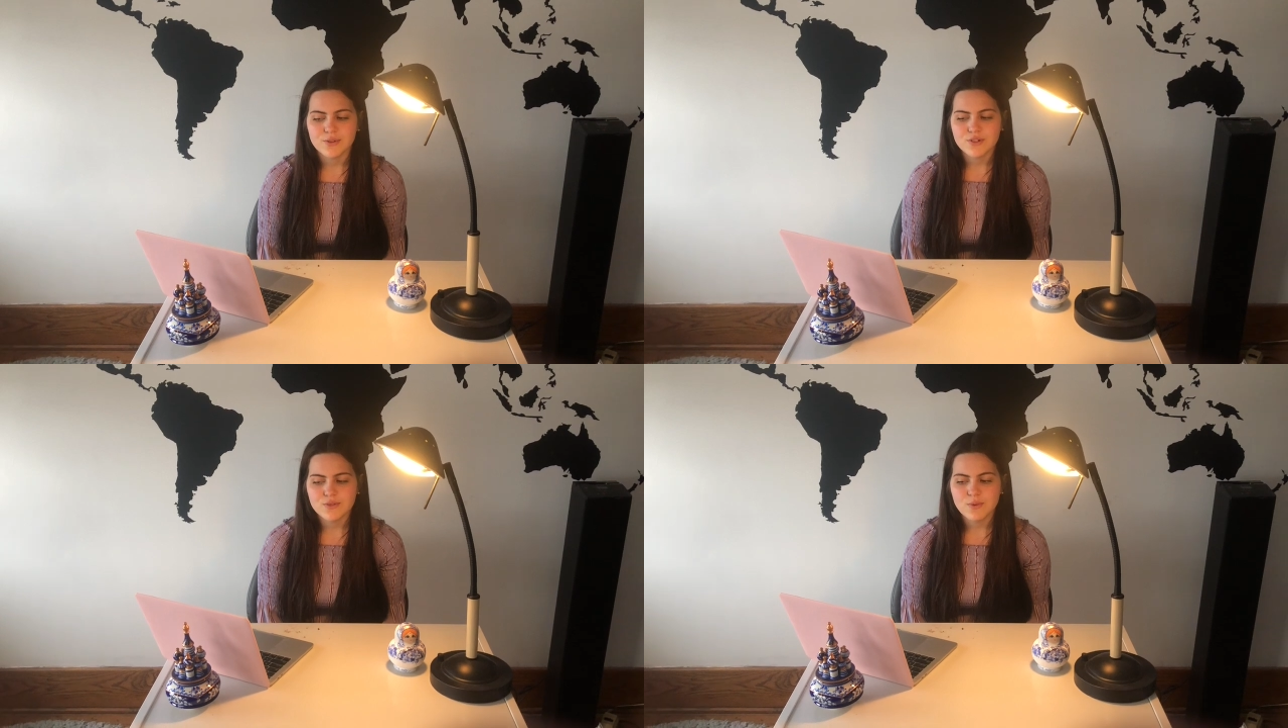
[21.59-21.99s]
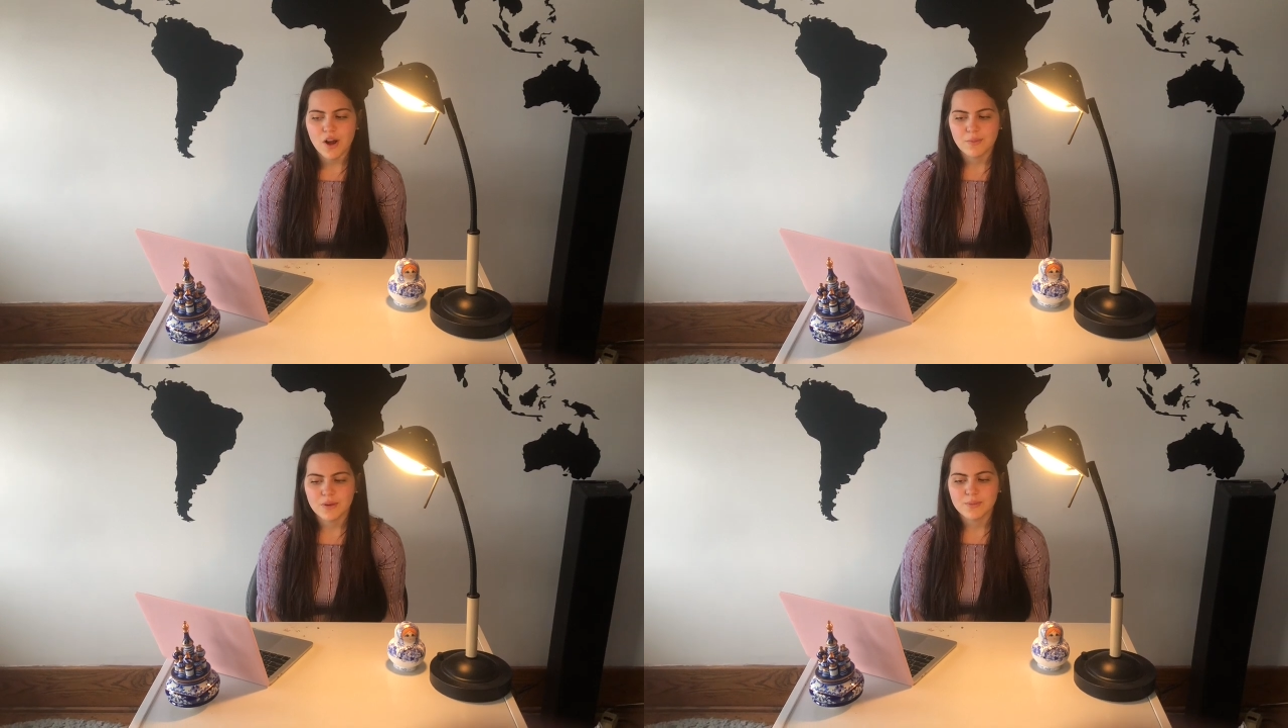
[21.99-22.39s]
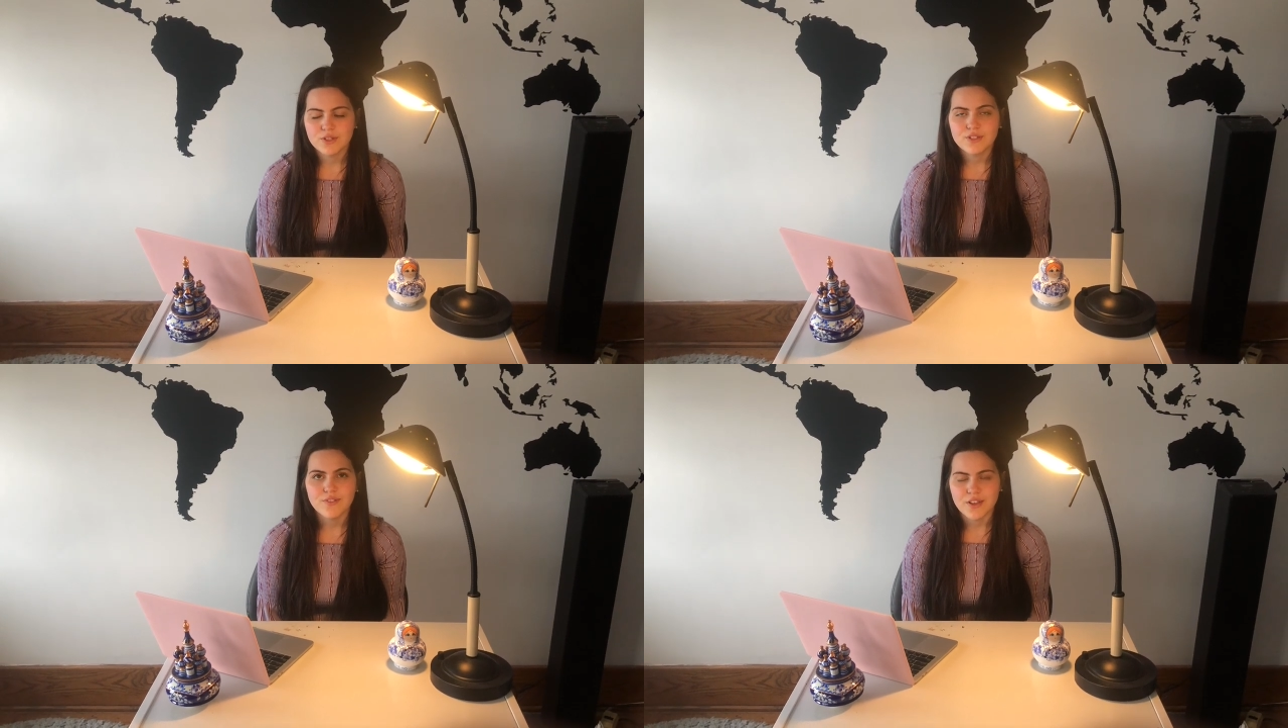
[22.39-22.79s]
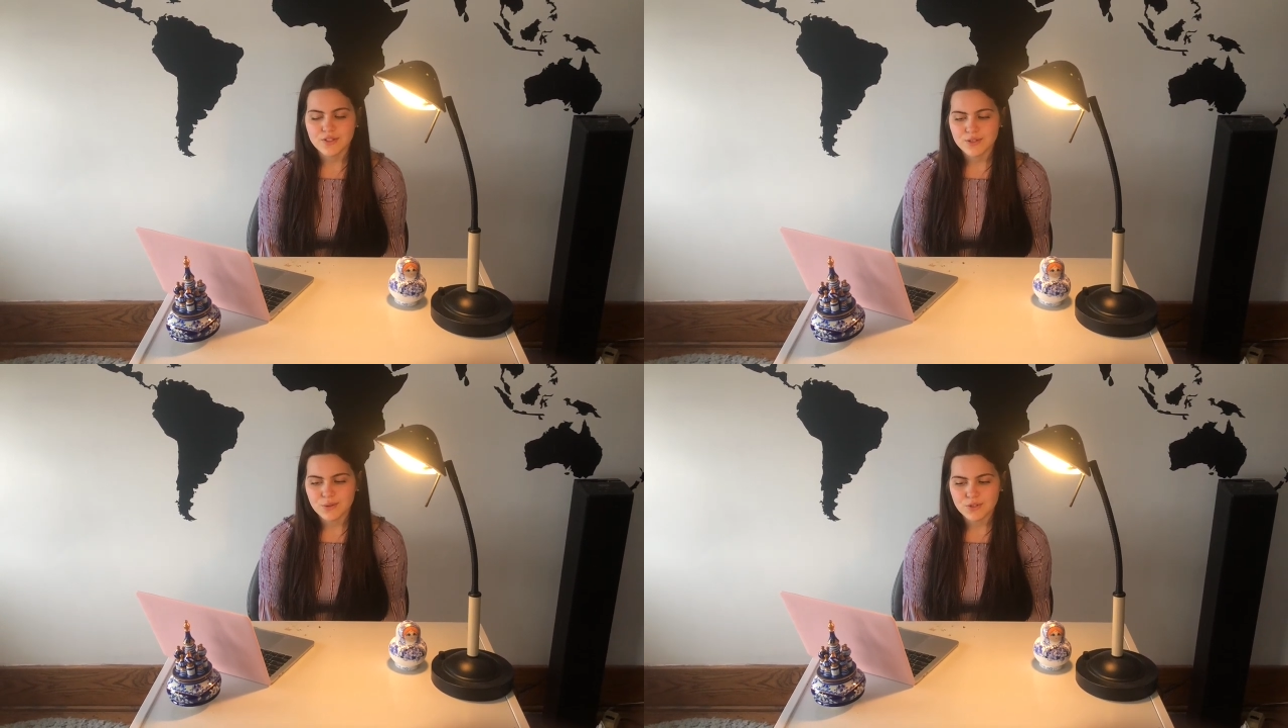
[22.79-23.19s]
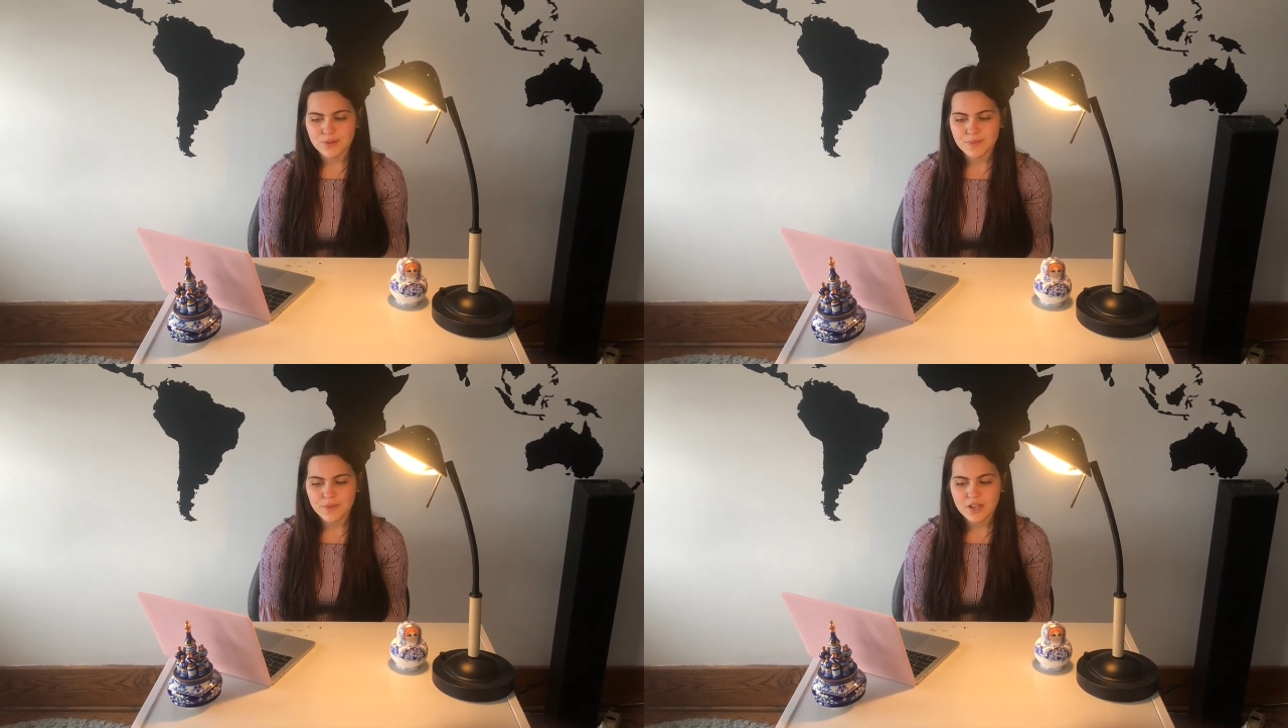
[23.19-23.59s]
original problem to find the solution.